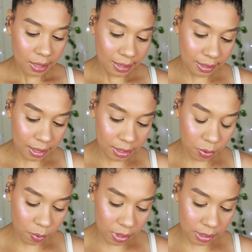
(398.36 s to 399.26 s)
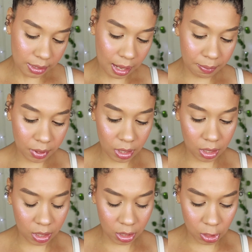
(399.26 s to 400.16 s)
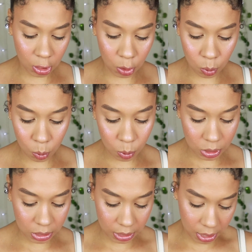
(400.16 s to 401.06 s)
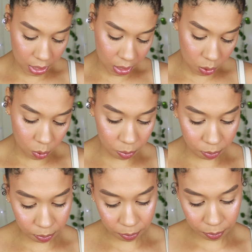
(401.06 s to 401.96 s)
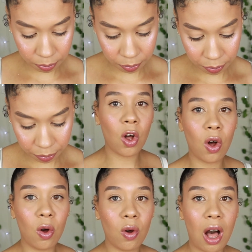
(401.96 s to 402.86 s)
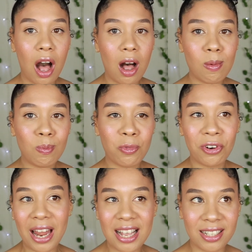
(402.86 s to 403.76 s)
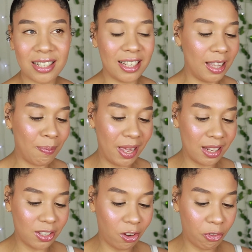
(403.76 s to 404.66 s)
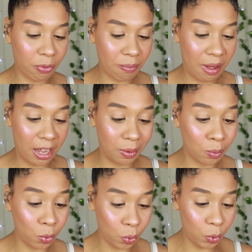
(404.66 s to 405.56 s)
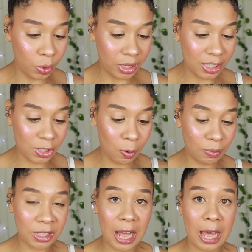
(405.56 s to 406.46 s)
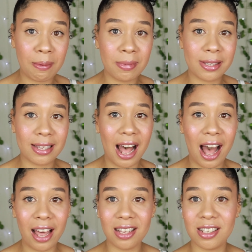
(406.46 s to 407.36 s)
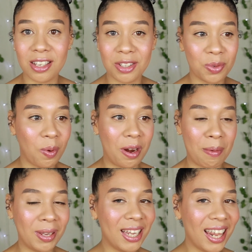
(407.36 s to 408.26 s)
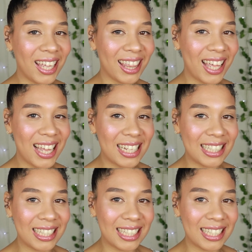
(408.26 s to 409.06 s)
These are the ones I'm gonna use now. So for lashes, it depends on my mood. Sometimes I just want to be like this,